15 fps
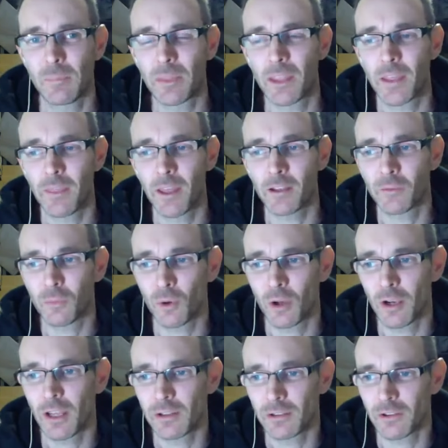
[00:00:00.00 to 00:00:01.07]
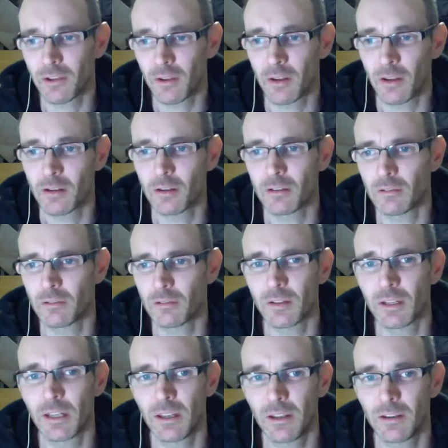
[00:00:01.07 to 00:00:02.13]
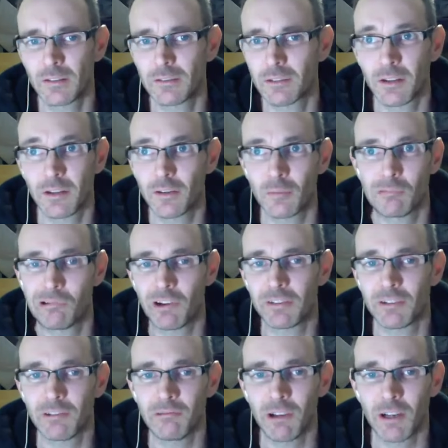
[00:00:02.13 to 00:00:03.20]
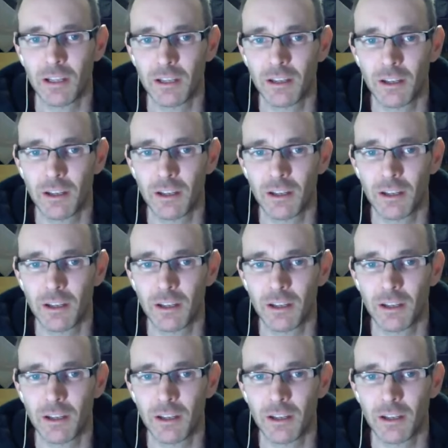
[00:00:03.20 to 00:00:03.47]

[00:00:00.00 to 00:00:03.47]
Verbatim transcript: And that's what led to the, to the depression really,